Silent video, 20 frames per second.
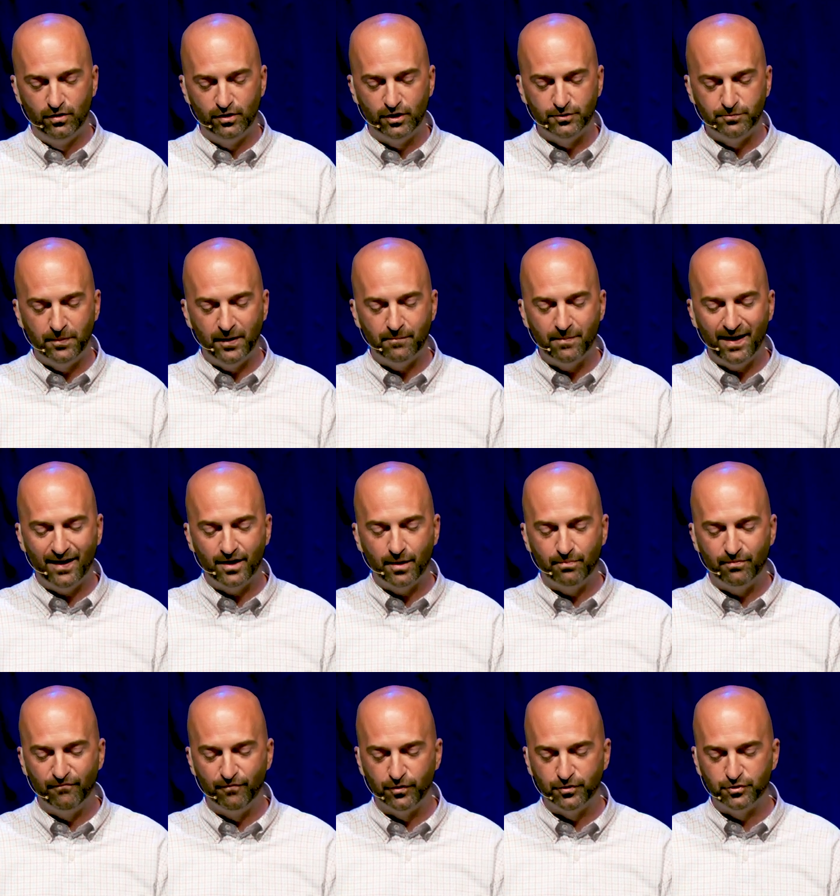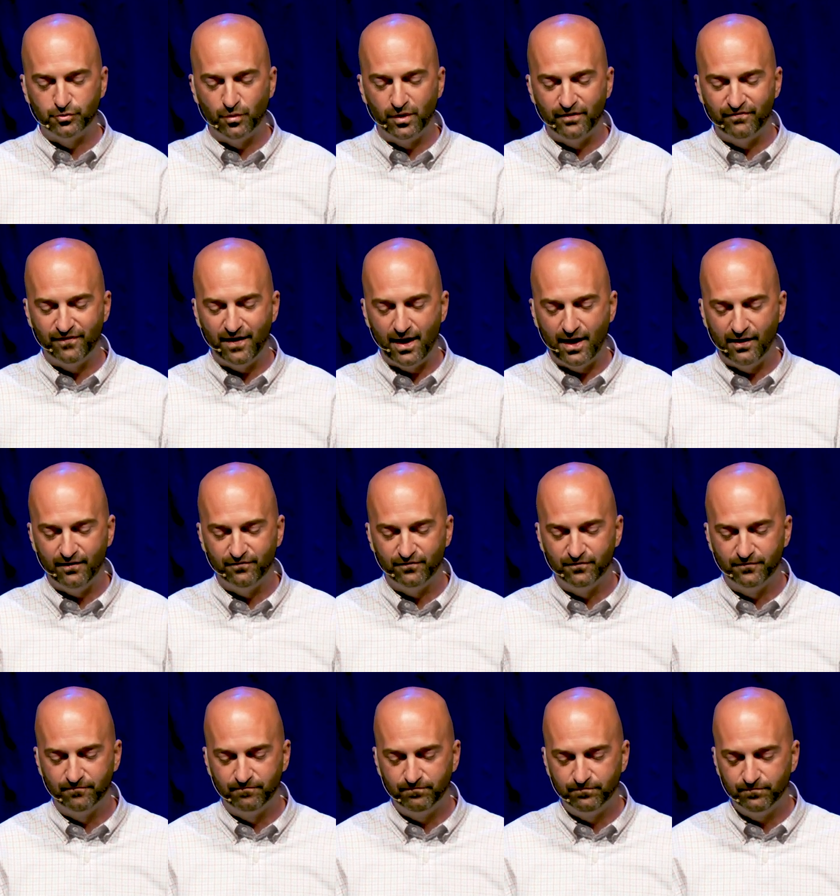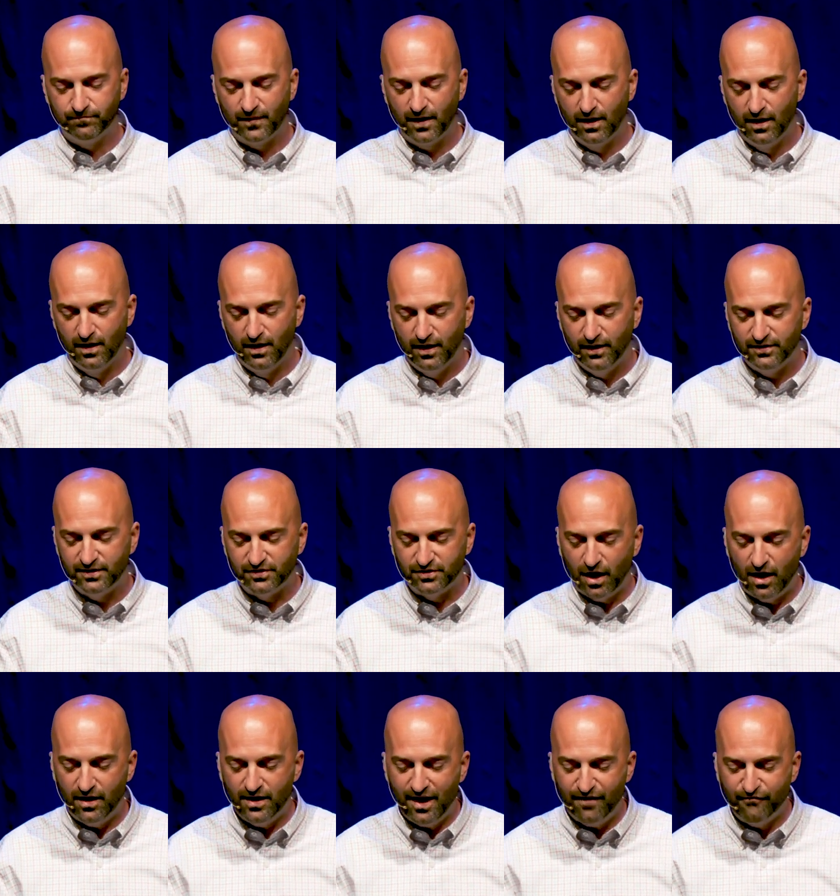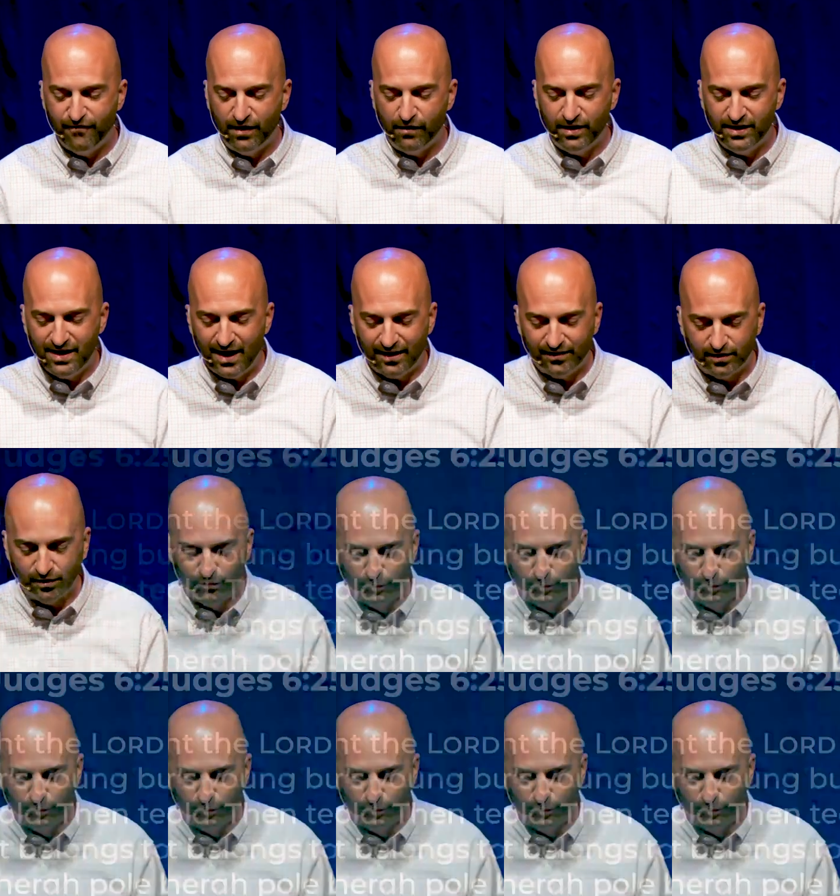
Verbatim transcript: Let's pick back up in verse 25. It says, On that very night, the